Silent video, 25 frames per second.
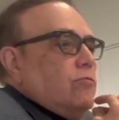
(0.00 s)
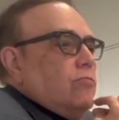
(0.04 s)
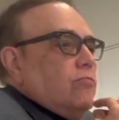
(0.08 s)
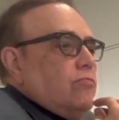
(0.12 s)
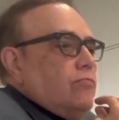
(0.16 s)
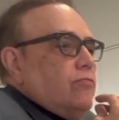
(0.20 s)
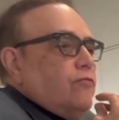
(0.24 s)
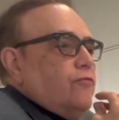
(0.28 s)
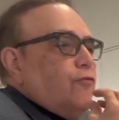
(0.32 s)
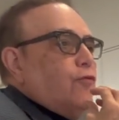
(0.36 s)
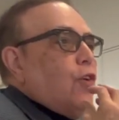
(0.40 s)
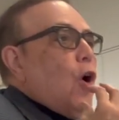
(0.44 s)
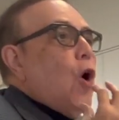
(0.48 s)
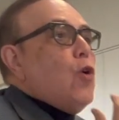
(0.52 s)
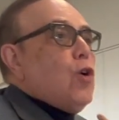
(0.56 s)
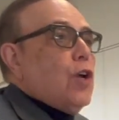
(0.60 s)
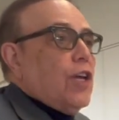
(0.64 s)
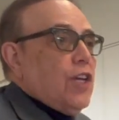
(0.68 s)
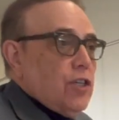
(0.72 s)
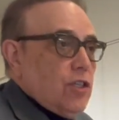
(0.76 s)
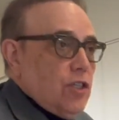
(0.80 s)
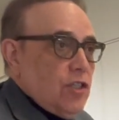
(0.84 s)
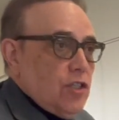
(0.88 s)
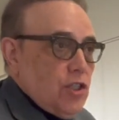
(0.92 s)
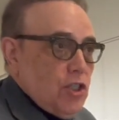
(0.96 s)

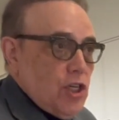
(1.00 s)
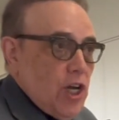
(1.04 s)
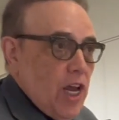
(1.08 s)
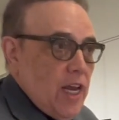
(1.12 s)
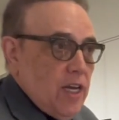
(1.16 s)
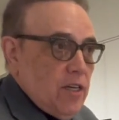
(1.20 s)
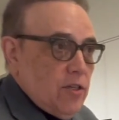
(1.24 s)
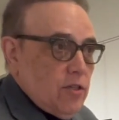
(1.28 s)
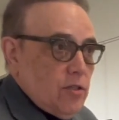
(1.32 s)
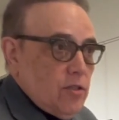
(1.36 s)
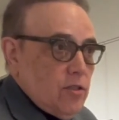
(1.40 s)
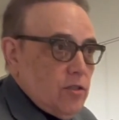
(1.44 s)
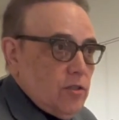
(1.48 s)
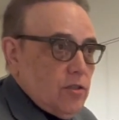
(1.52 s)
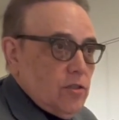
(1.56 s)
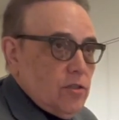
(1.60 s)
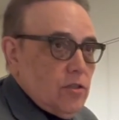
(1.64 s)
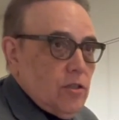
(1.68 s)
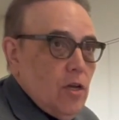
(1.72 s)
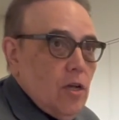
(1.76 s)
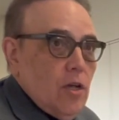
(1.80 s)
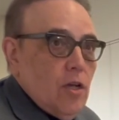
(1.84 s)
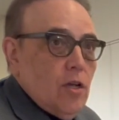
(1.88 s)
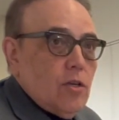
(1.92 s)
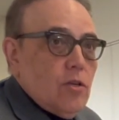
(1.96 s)
focus
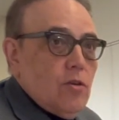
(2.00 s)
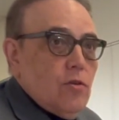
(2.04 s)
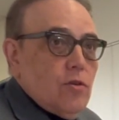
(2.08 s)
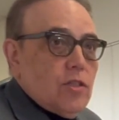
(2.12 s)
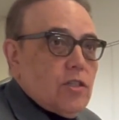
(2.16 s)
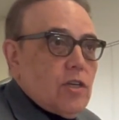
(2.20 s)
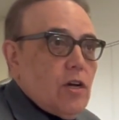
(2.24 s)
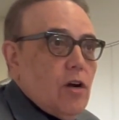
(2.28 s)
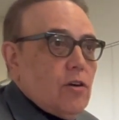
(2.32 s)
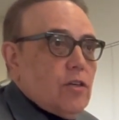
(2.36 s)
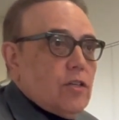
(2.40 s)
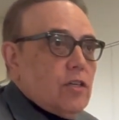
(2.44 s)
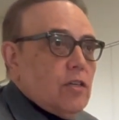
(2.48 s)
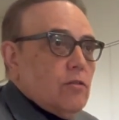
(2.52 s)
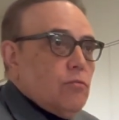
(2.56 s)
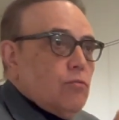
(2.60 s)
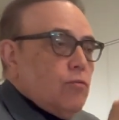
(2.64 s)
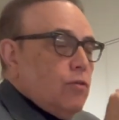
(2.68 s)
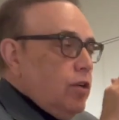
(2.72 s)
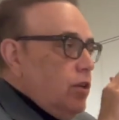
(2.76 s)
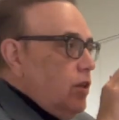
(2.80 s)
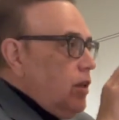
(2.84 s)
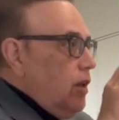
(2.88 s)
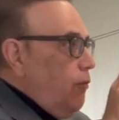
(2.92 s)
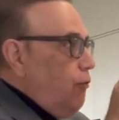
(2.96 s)
changes. You start to
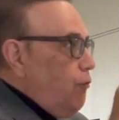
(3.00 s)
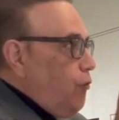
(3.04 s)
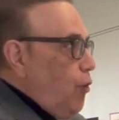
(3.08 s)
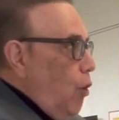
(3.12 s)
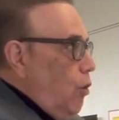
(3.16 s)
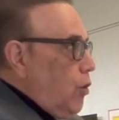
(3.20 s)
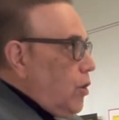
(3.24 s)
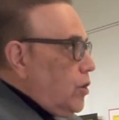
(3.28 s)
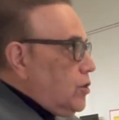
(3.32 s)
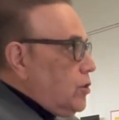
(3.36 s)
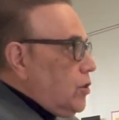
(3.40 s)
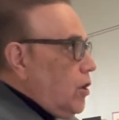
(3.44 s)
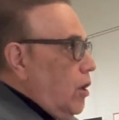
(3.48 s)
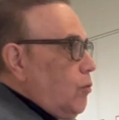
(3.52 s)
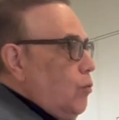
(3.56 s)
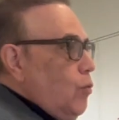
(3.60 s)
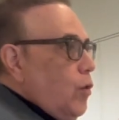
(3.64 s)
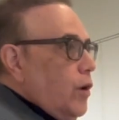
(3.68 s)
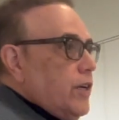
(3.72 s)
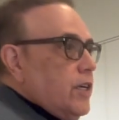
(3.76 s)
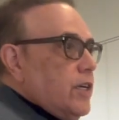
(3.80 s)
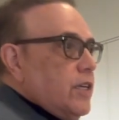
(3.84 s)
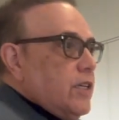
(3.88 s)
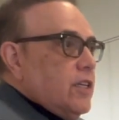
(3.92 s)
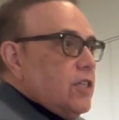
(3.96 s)
really focus on
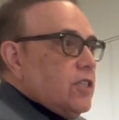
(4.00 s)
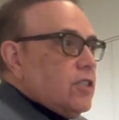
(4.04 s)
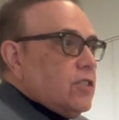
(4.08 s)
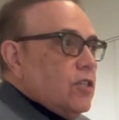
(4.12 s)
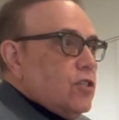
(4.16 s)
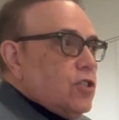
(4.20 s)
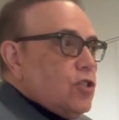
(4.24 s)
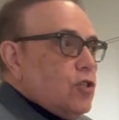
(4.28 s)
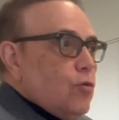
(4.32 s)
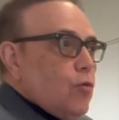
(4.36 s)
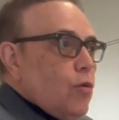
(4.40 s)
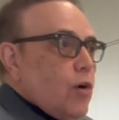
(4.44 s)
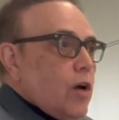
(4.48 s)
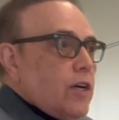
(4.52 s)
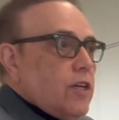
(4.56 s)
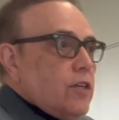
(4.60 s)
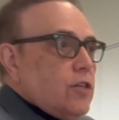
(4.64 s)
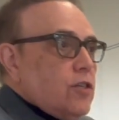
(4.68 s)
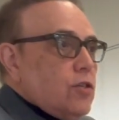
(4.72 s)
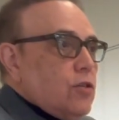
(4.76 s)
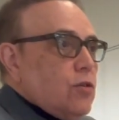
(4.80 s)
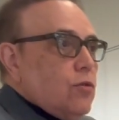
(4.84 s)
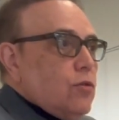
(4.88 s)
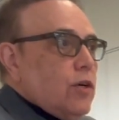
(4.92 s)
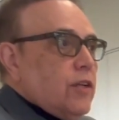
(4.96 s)
what it is that you want to
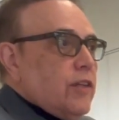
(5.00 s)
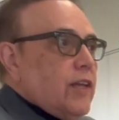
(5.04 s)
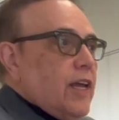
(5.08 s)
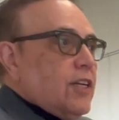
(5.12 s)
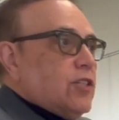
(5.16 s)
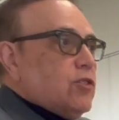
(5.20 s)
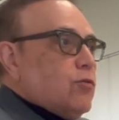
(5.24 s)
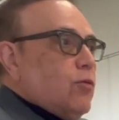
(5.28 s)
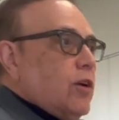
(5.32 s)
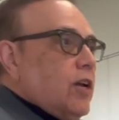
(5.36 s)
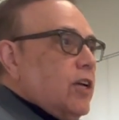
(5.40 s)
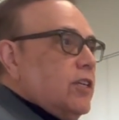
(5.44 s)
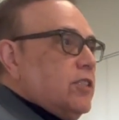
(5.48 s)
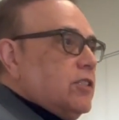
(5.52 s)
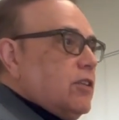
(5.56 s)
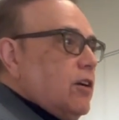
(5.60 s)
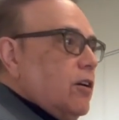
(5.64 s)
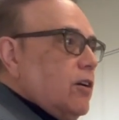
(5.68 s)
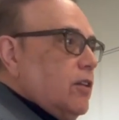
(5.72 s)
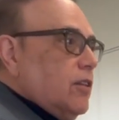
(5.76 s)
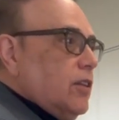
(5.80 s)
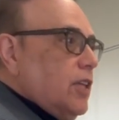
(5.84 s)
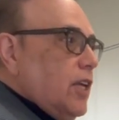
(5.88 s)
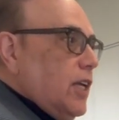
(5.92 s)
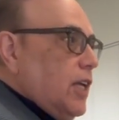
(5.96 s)
do. And that's when I
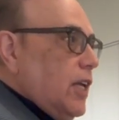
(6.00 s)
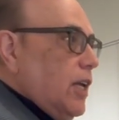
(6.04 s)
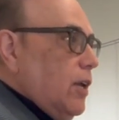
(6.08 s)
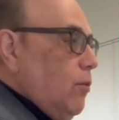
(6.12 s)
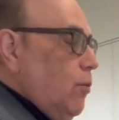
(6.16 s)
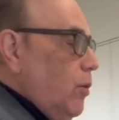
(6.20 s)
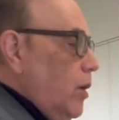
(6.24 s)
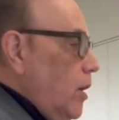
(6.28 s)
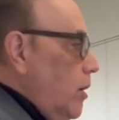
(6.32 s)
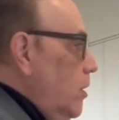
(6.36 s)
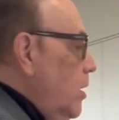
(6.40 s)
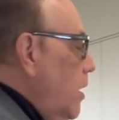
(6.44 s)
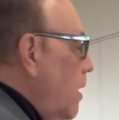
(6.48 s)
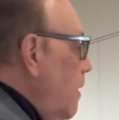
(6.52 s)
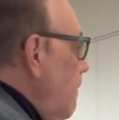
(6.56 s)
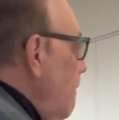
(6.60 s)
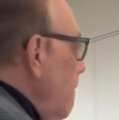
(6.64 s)
started thinking, well,